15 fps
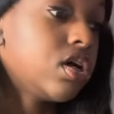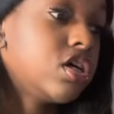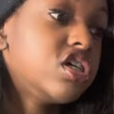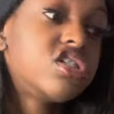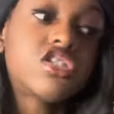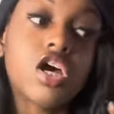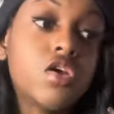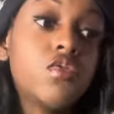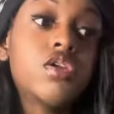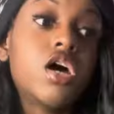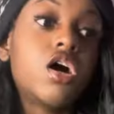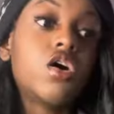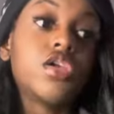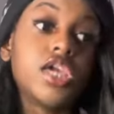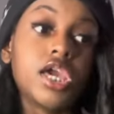So, you
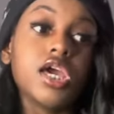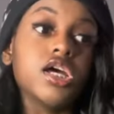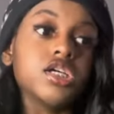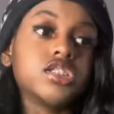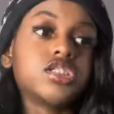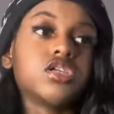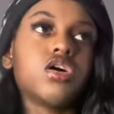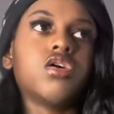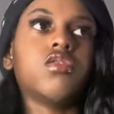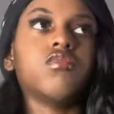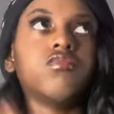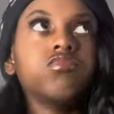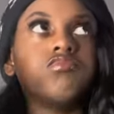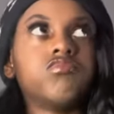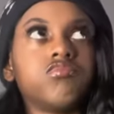know, yeah.
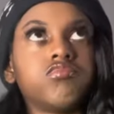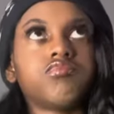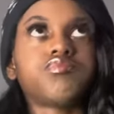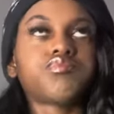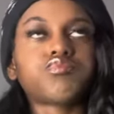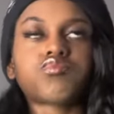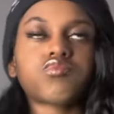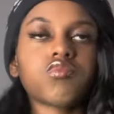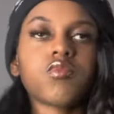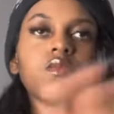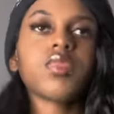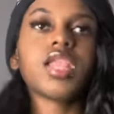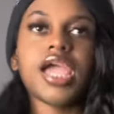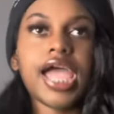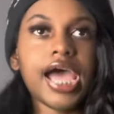So
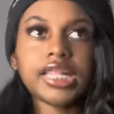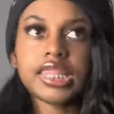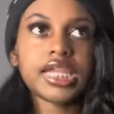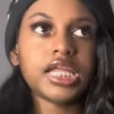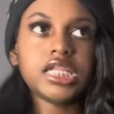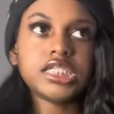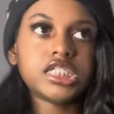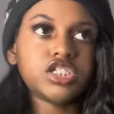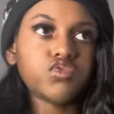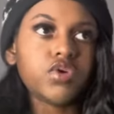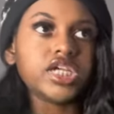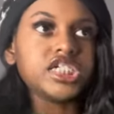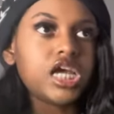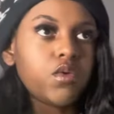after that little situation,